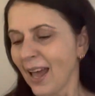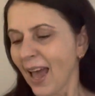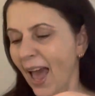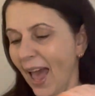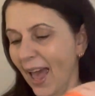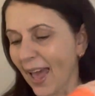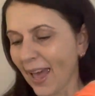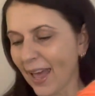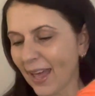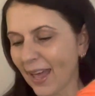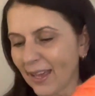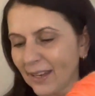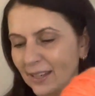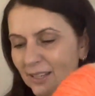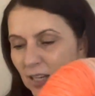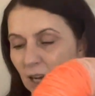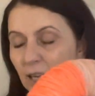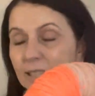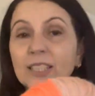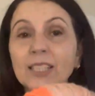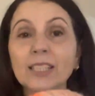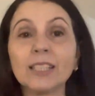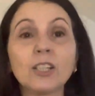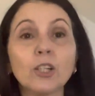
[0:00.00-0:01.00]
and
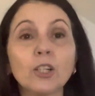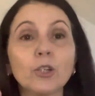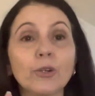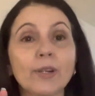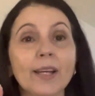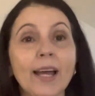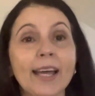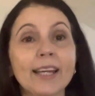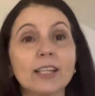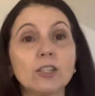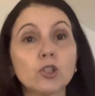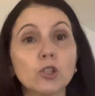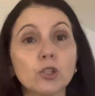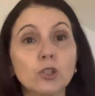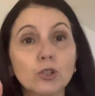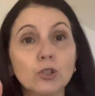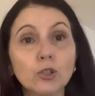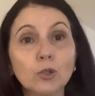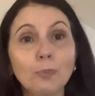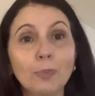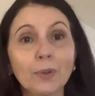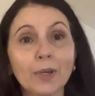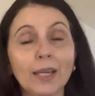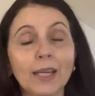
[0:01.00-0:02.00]
I did create
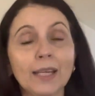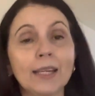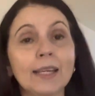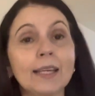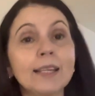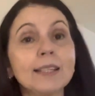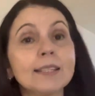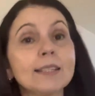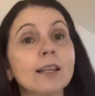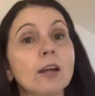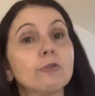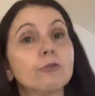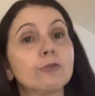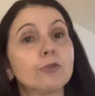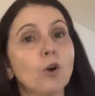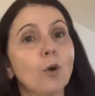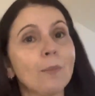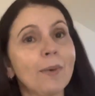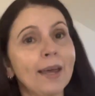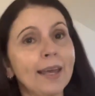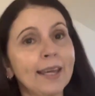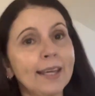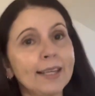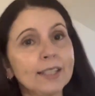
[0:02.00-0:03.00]
2 beanies
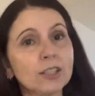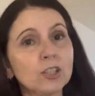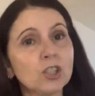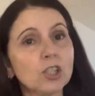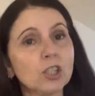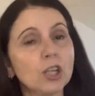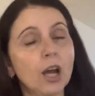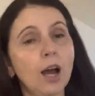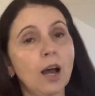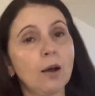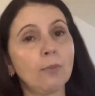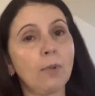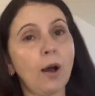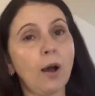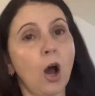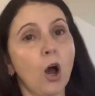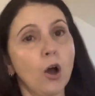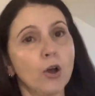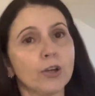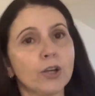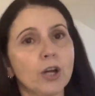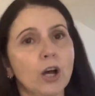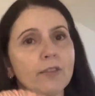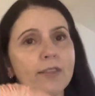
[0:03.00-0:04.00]
from each
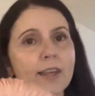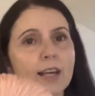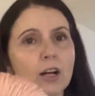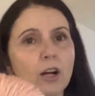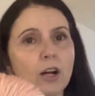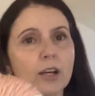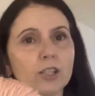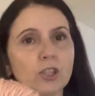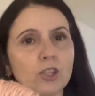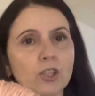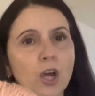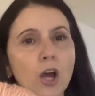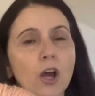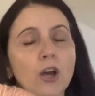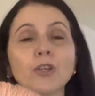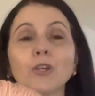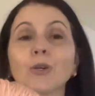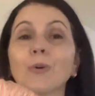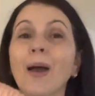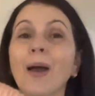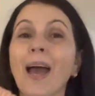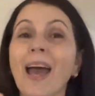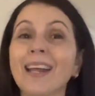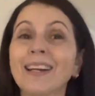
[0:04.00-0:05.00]
Ogo that I show
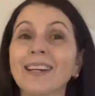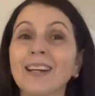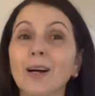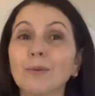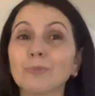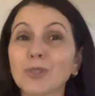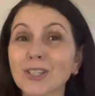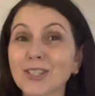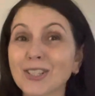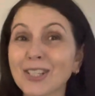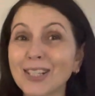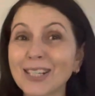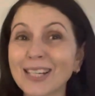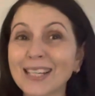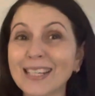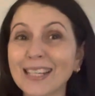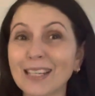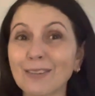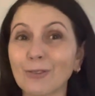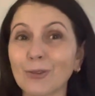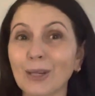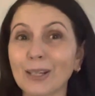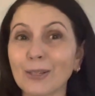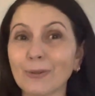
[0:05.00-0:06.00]
you. And I'm just going to
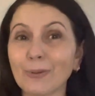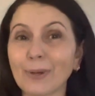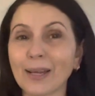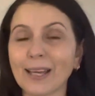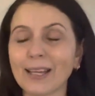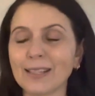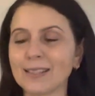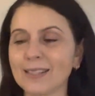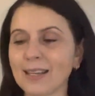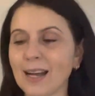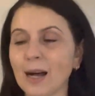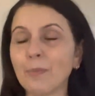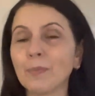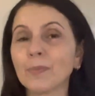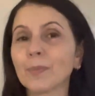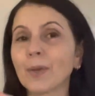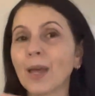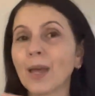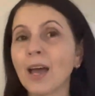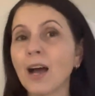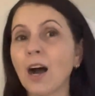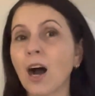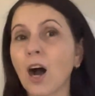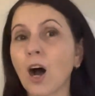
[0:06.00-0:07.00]
give you a little heads up.
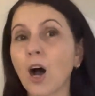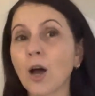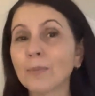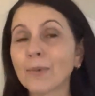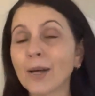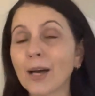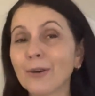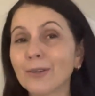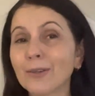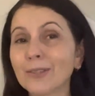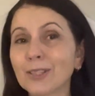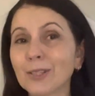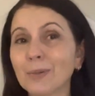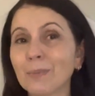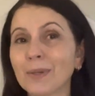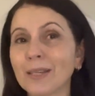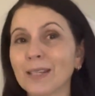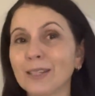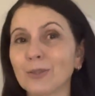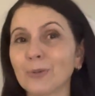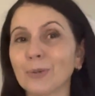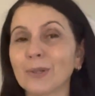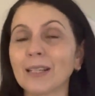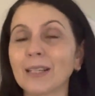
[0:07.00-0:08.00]
I'm going to
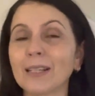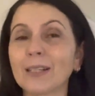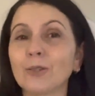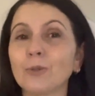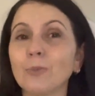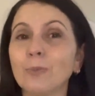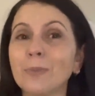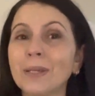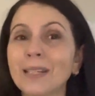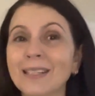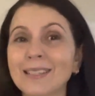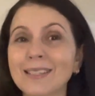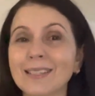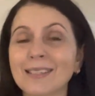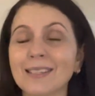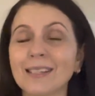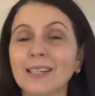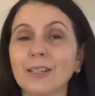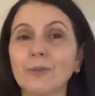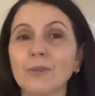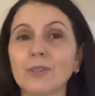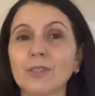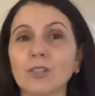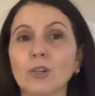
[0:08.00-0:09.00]
be doing a little mini
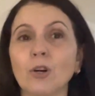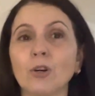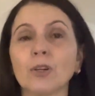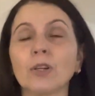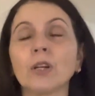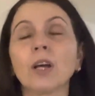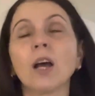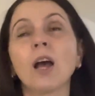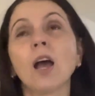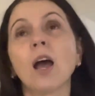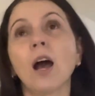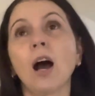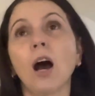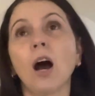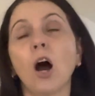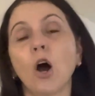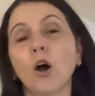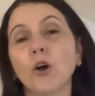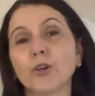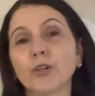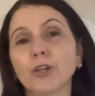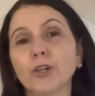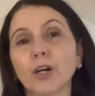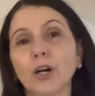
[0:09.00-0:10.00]
series on
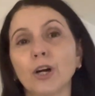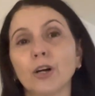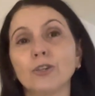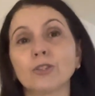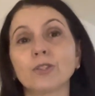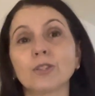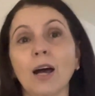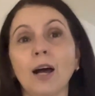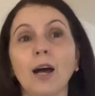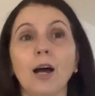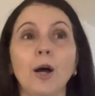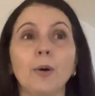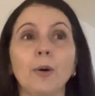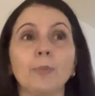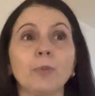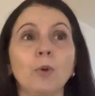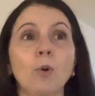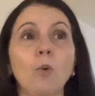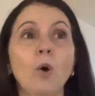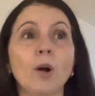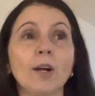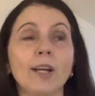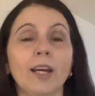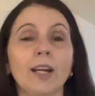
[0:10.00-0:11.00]
Ogos.
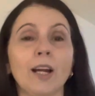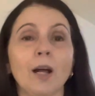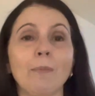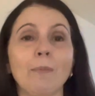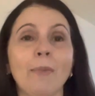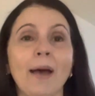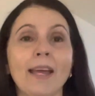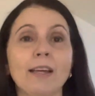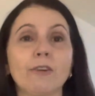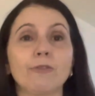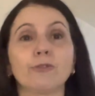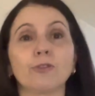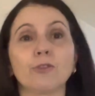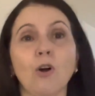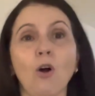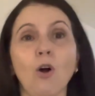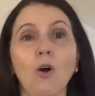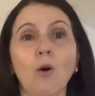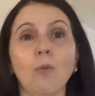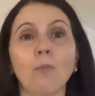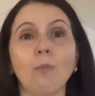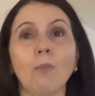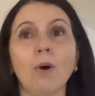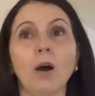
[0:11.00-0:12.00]
What can I make
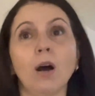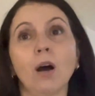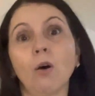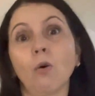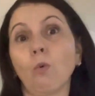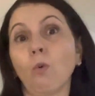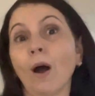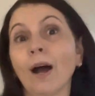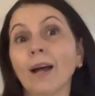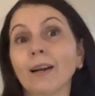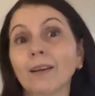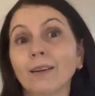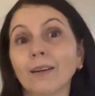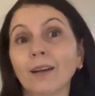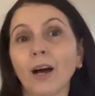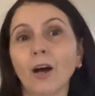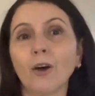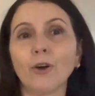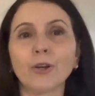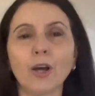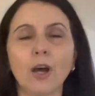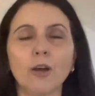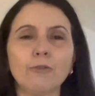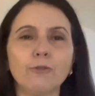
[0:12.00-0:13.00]
from one
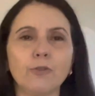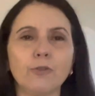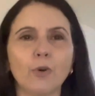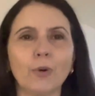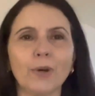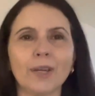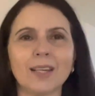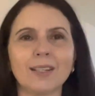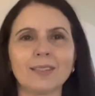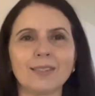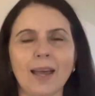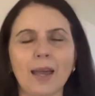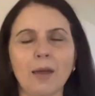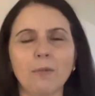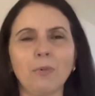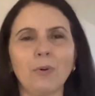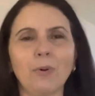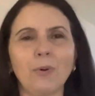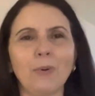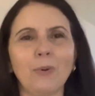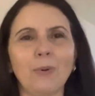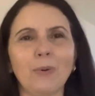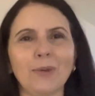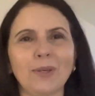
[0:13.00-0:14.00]
Ogo, for
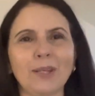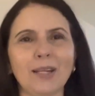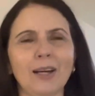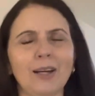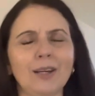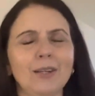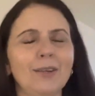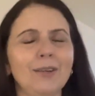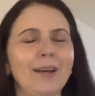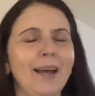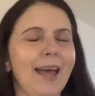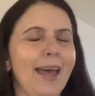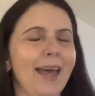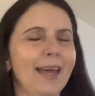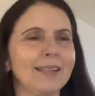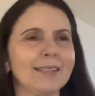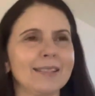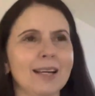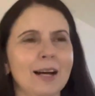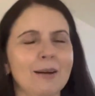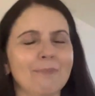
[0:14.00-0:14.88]
example, and